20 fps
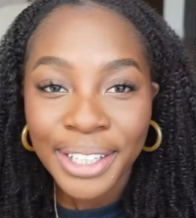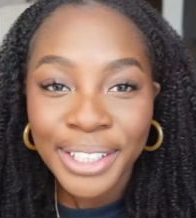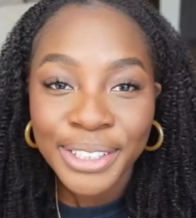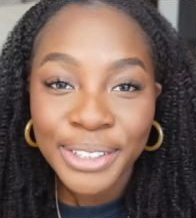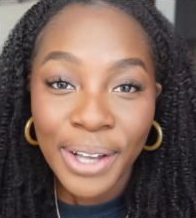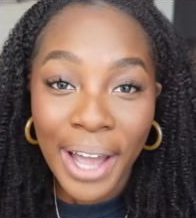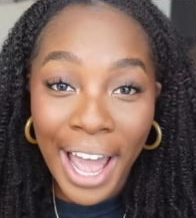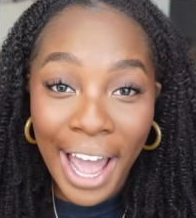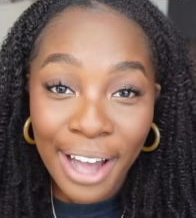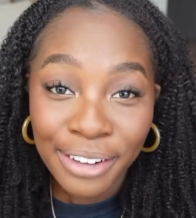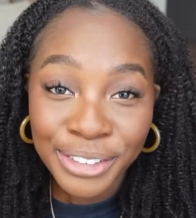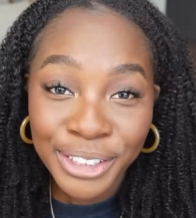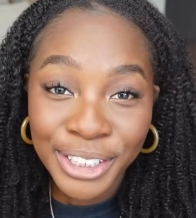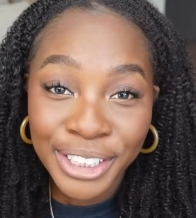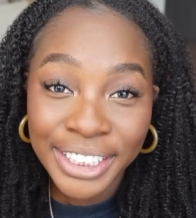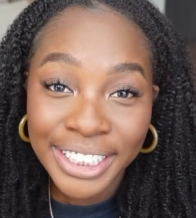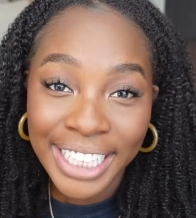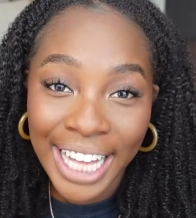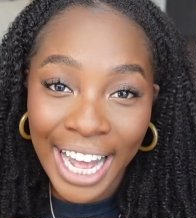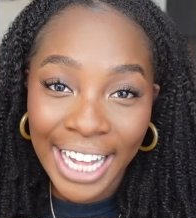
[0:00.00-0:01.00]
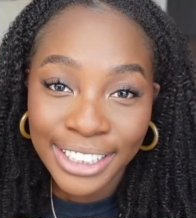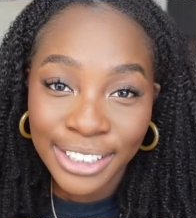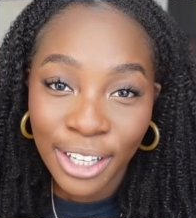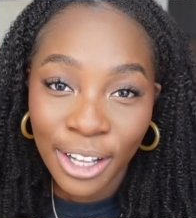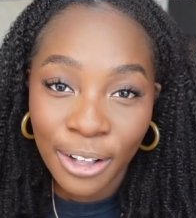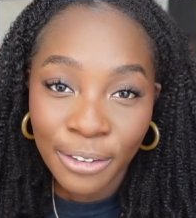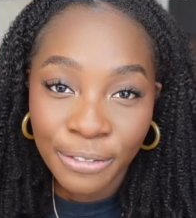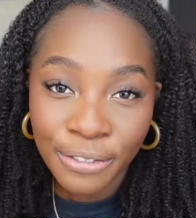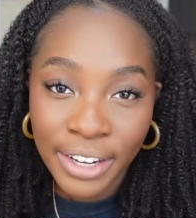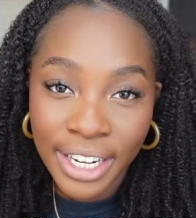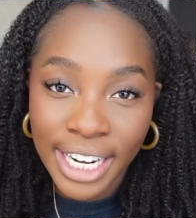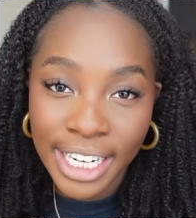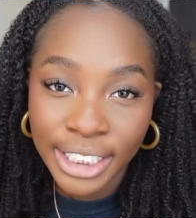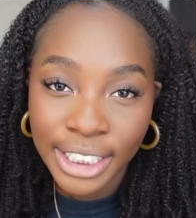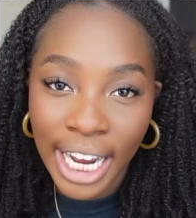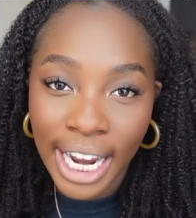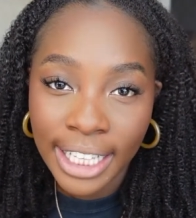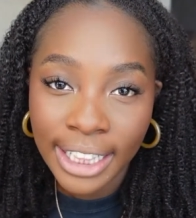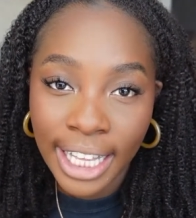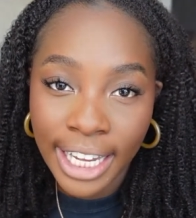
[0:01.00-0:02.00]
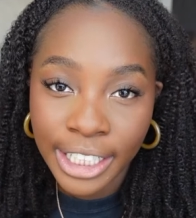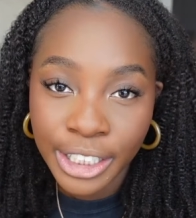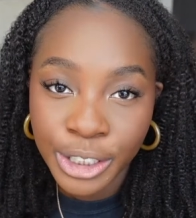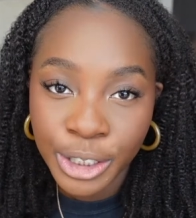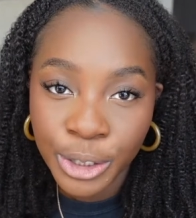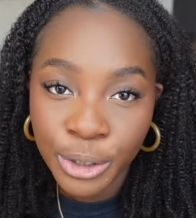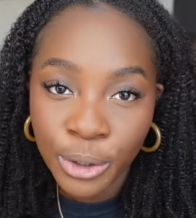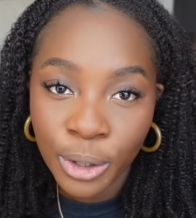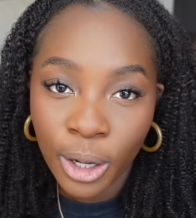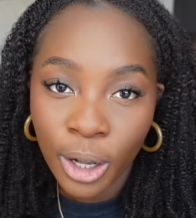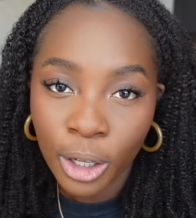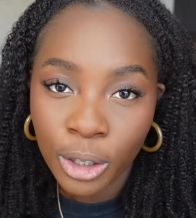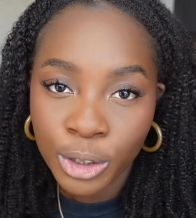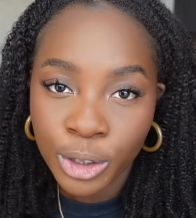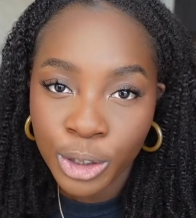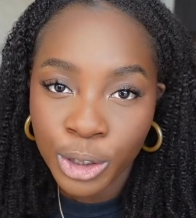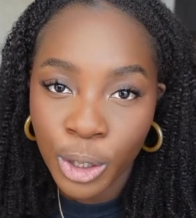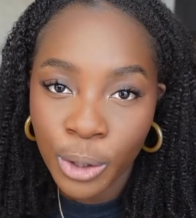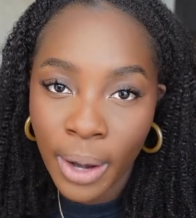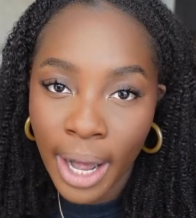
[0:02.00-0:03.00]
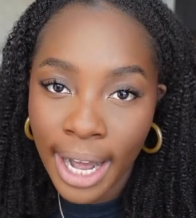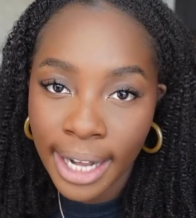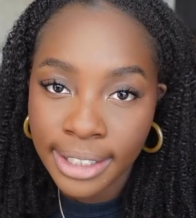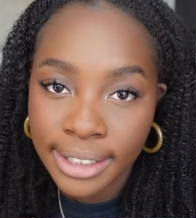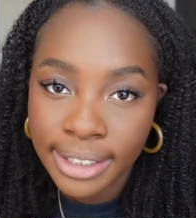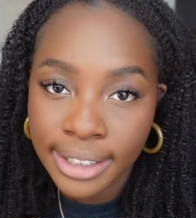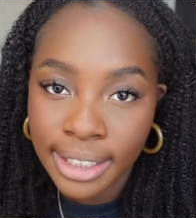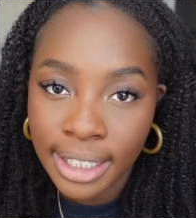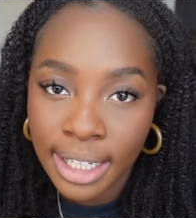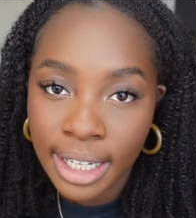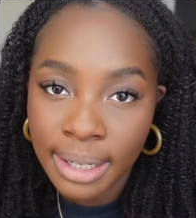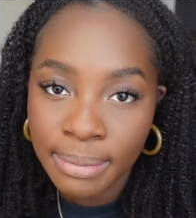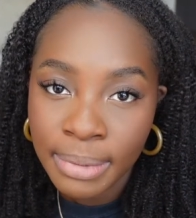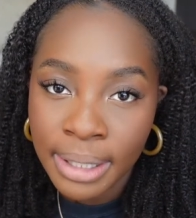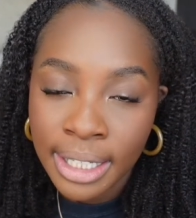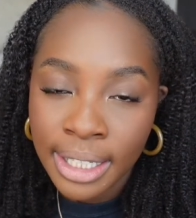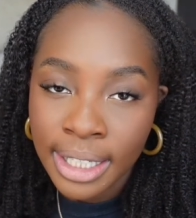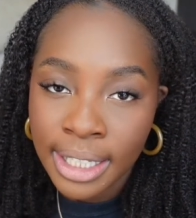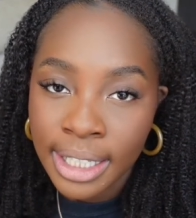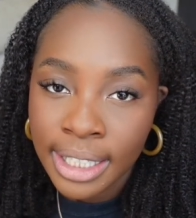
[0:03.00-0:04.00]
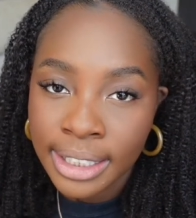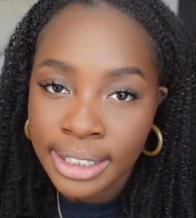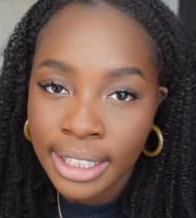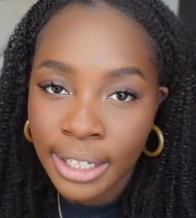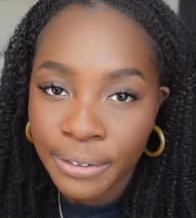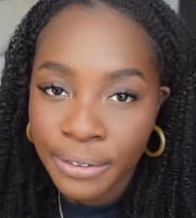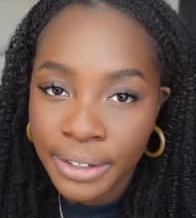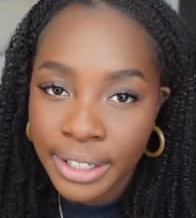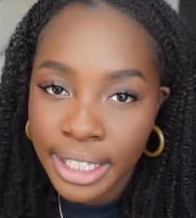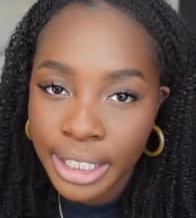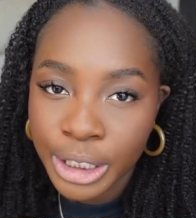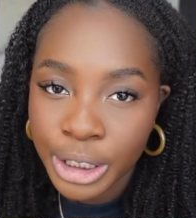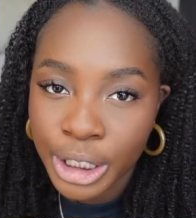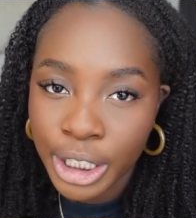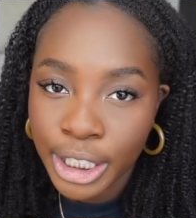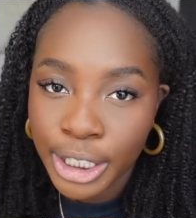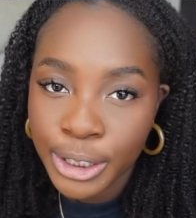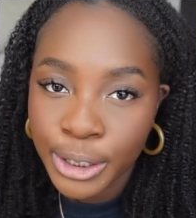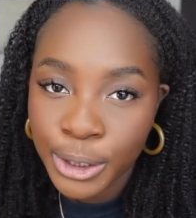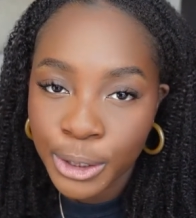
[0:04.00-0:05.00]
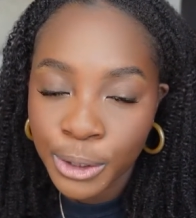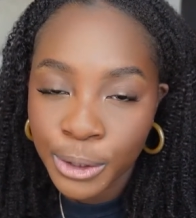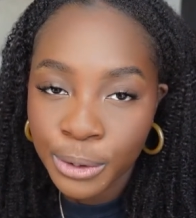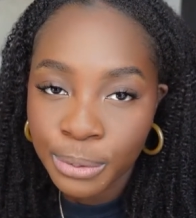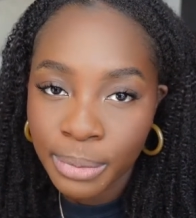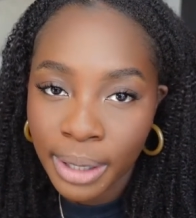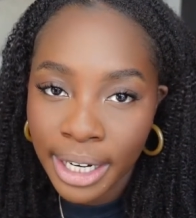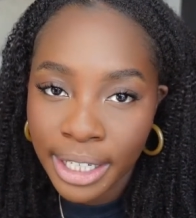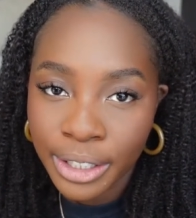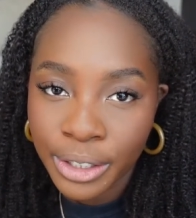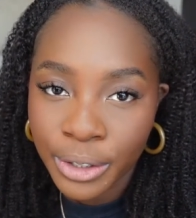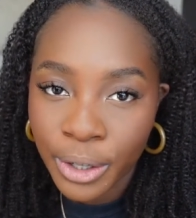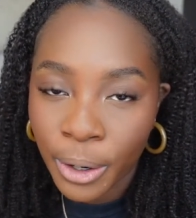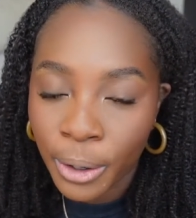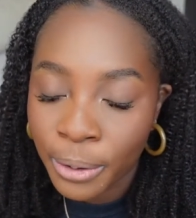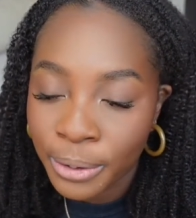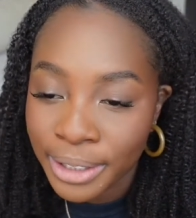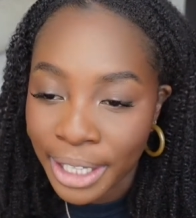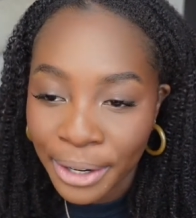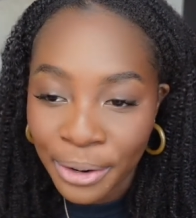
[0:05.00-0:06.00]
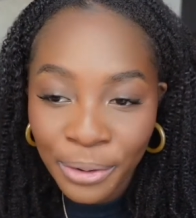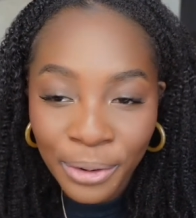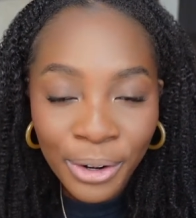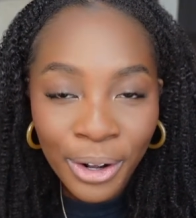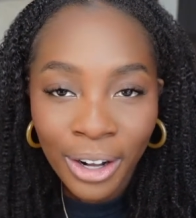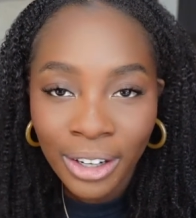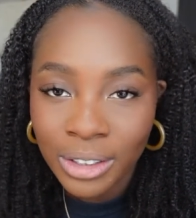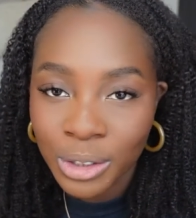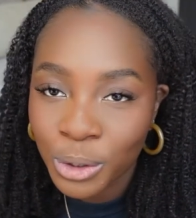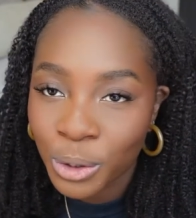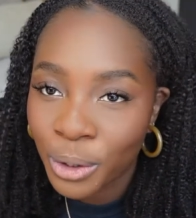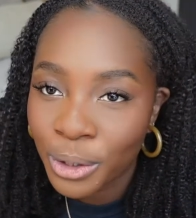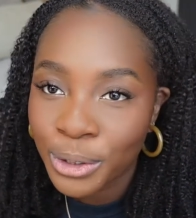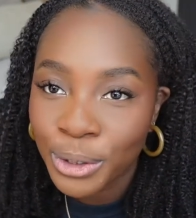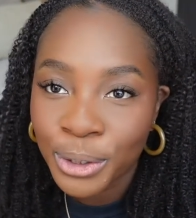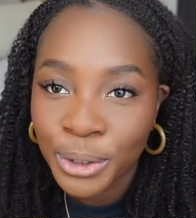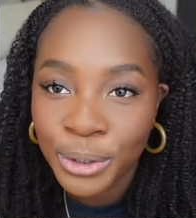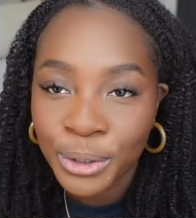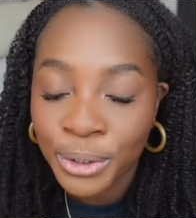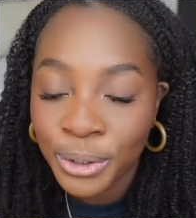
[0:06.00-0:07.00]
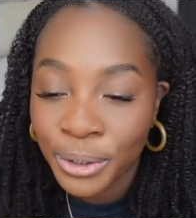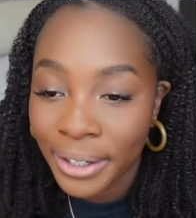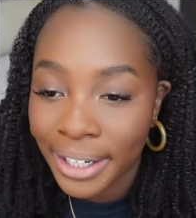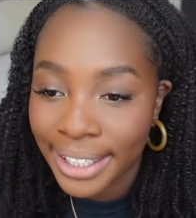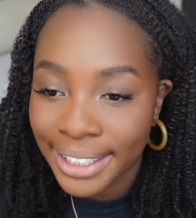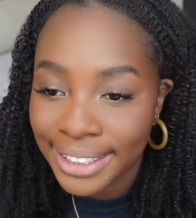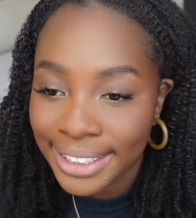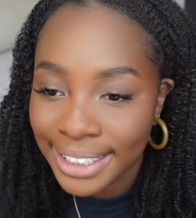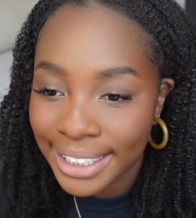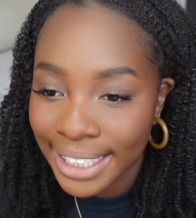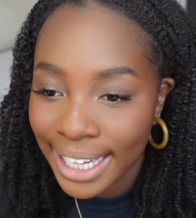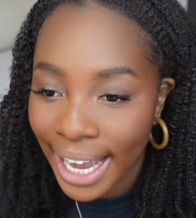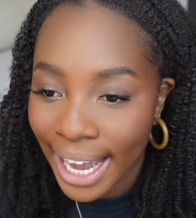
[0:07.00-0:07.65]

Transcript: So after that's all finished, I like to also add some definition to my nose. I don't contour too crazy.